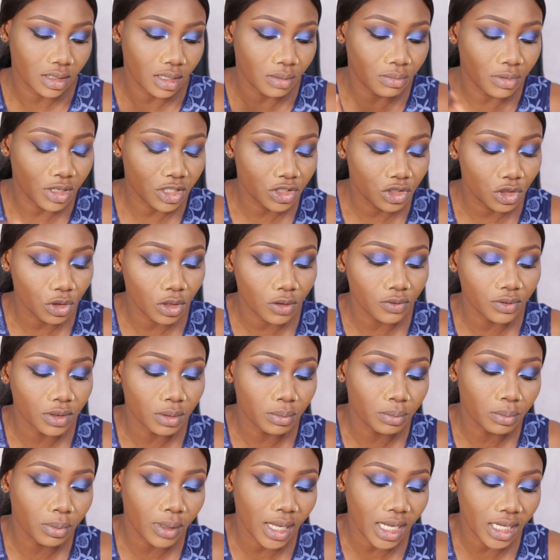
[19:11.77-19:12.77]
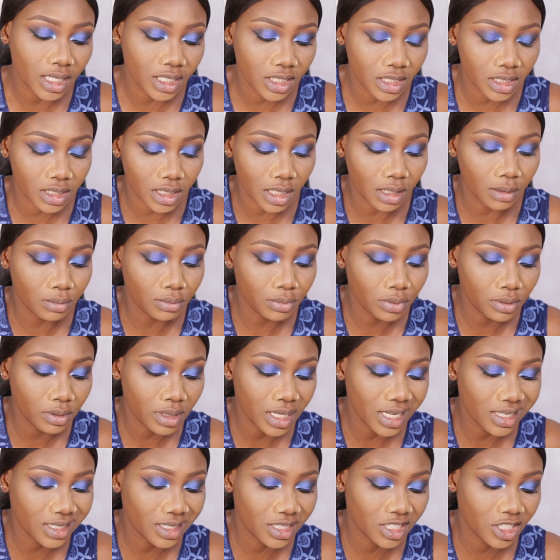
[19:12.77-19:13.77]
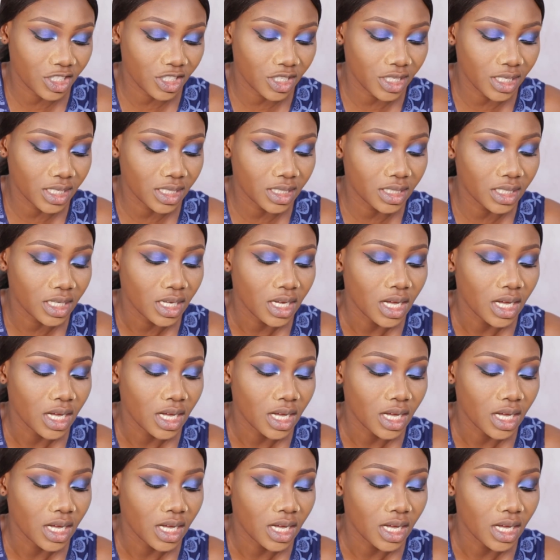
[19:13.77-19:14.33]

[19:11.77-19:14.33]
a mixture of the blackish and bulex shade.